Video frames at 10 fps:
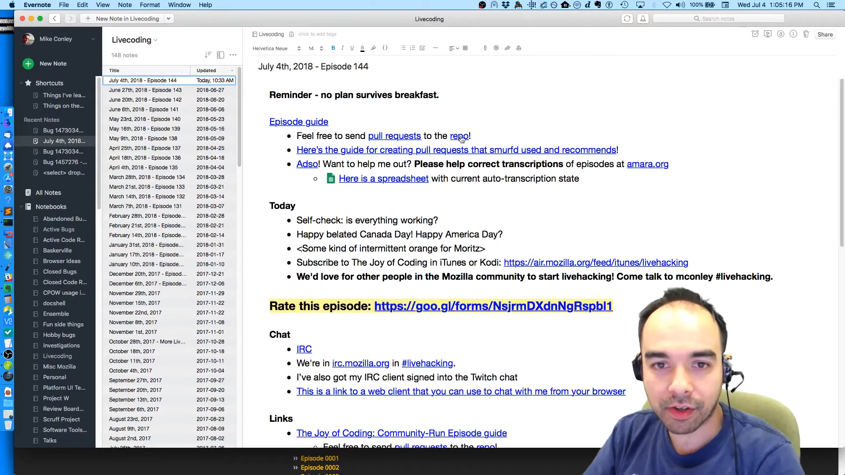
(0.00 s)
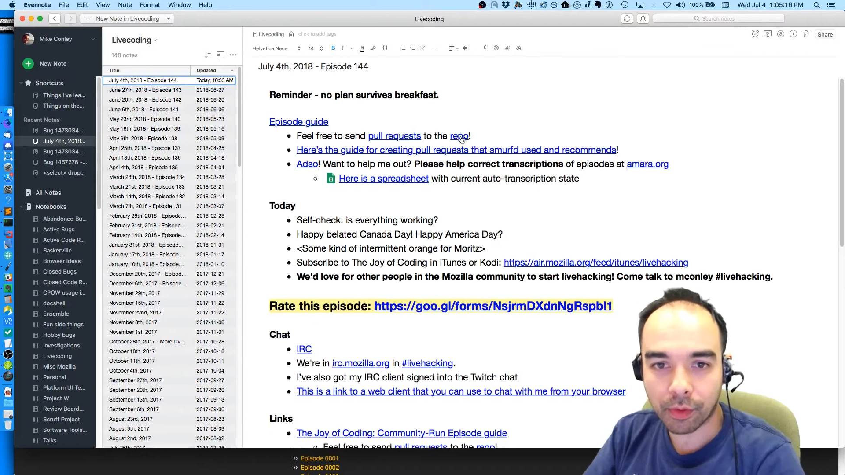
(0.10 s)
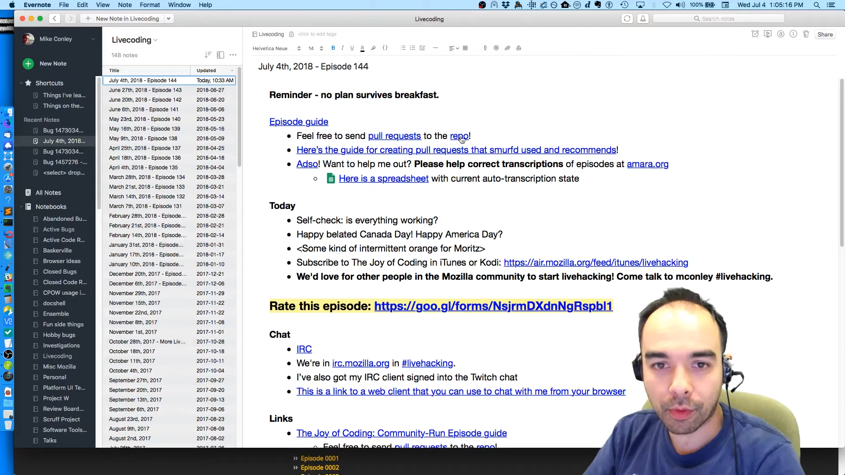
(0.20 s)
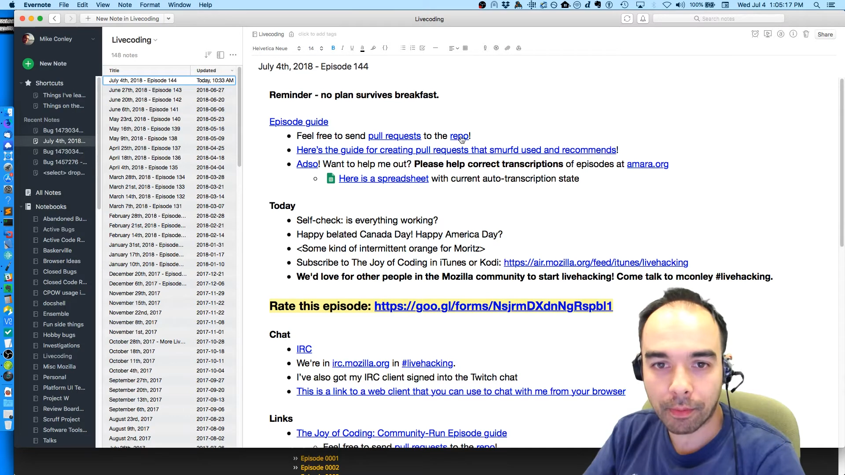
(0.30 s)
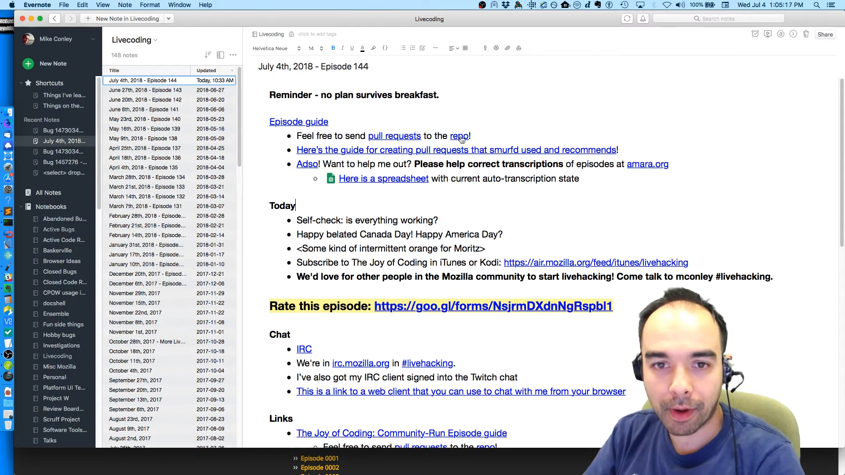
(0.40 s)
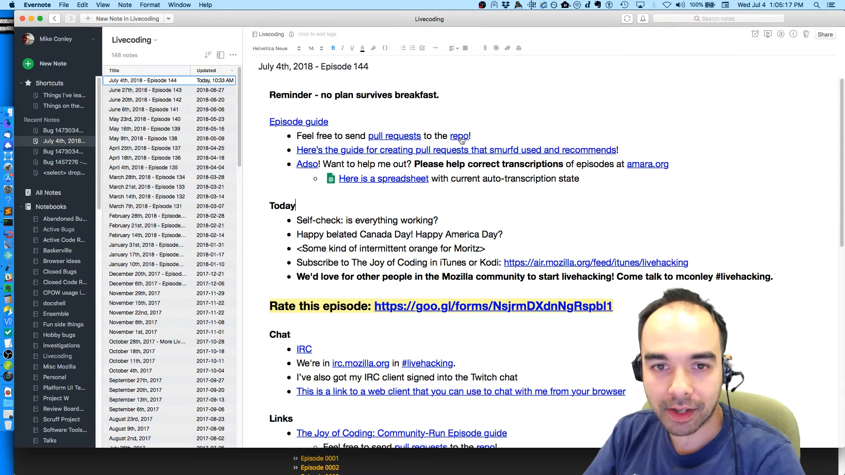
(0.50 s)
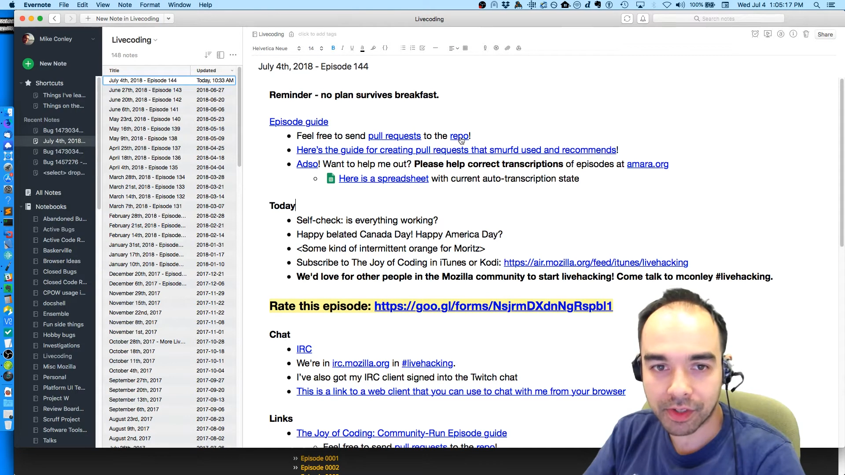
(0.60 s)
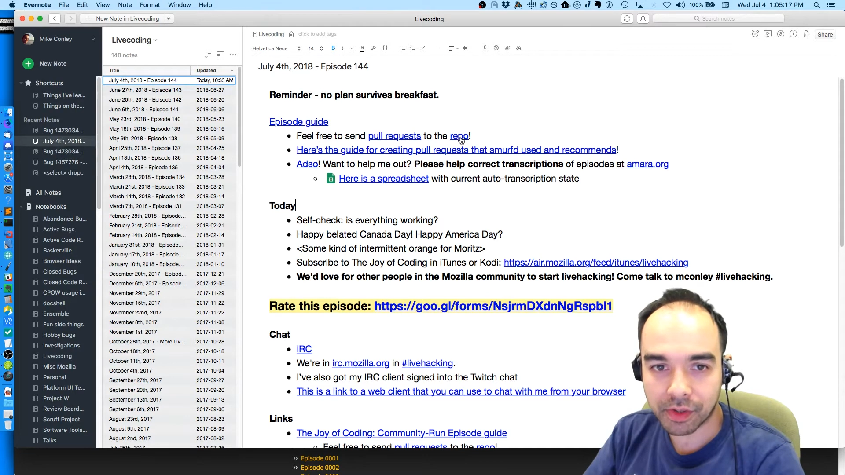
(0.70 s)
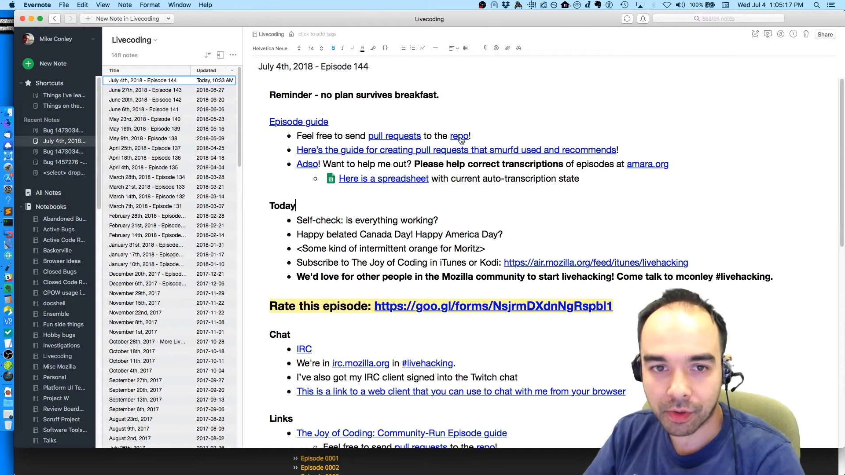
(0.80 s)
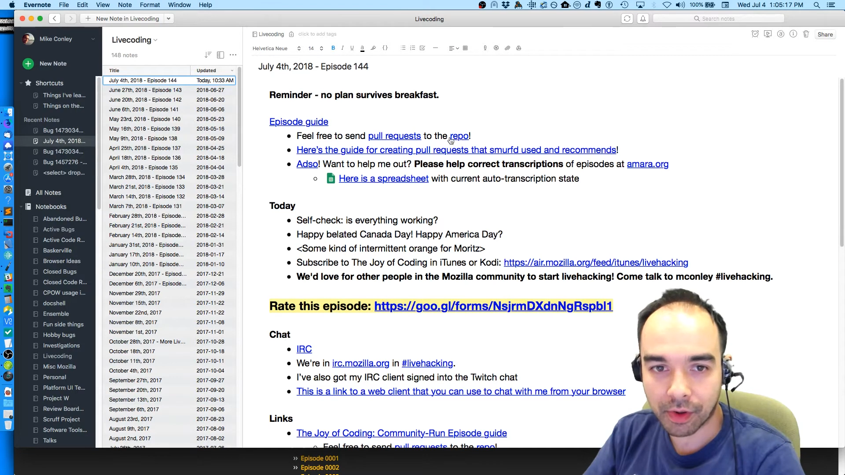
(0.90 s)
to the
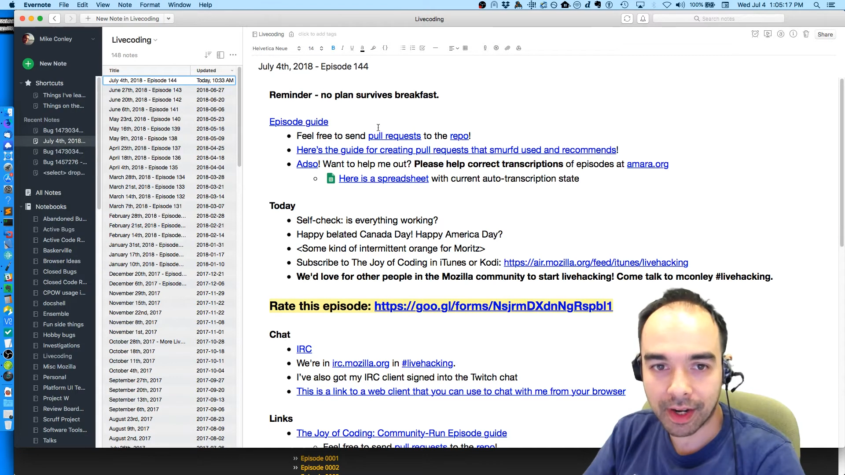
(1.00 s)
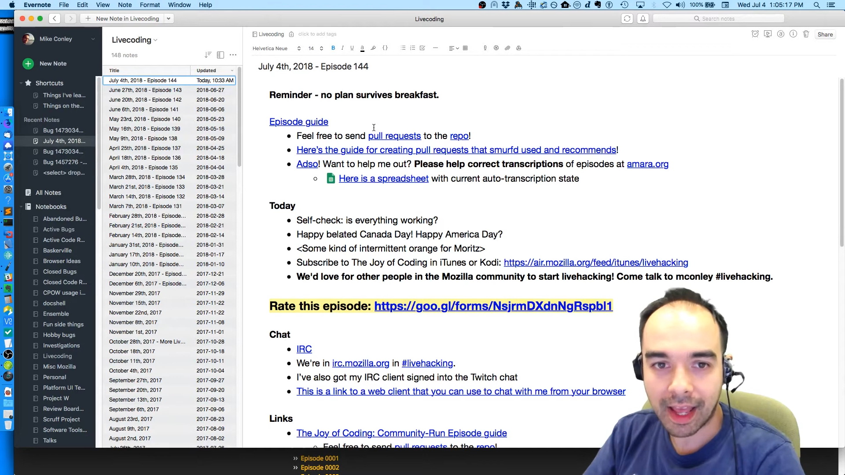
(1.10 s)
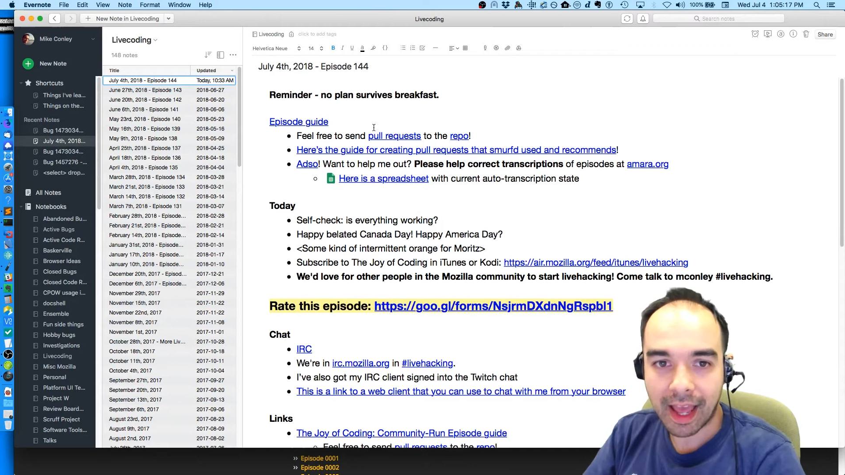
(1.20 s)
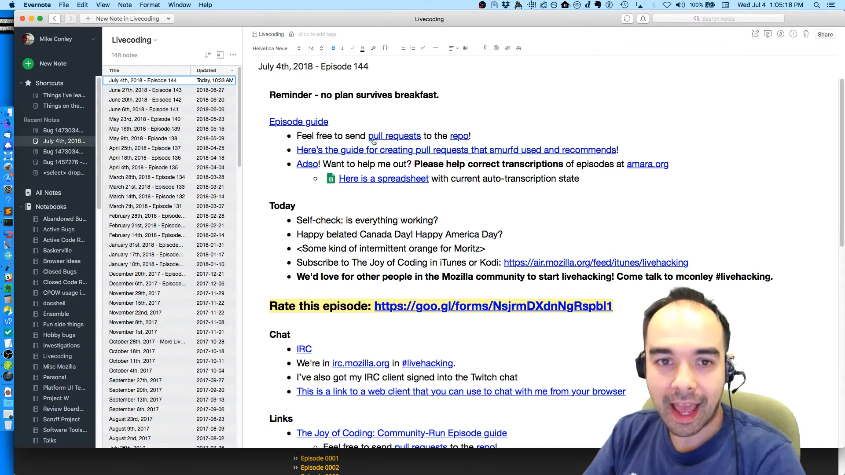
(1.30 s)
repository,